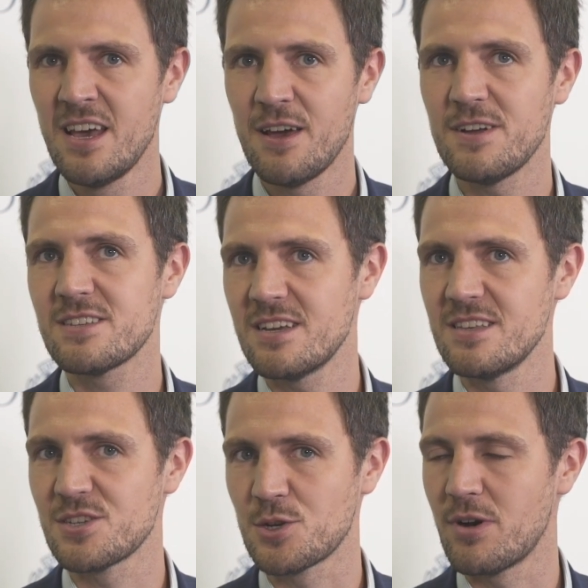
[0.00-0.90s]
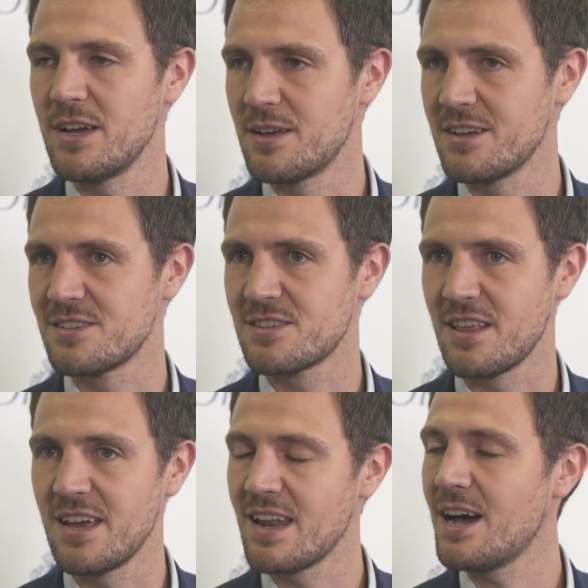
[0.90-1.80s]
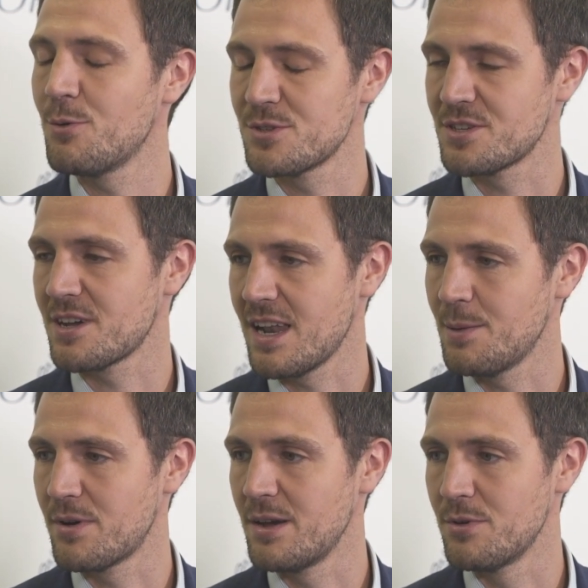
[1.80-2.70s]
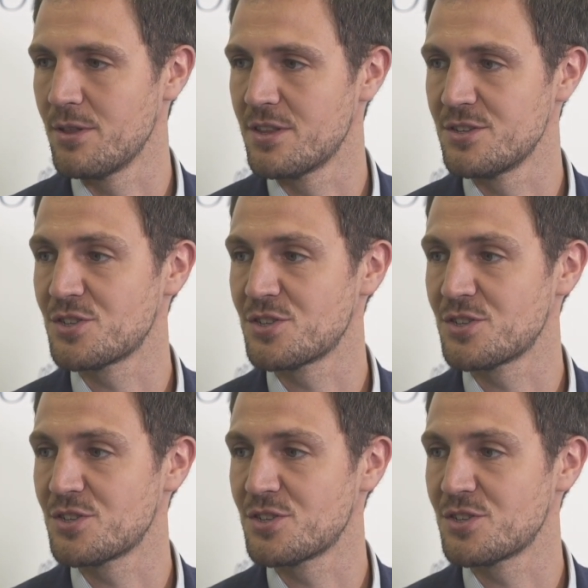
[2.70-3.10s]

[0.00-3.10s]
are great because they allow us to collaborate with others,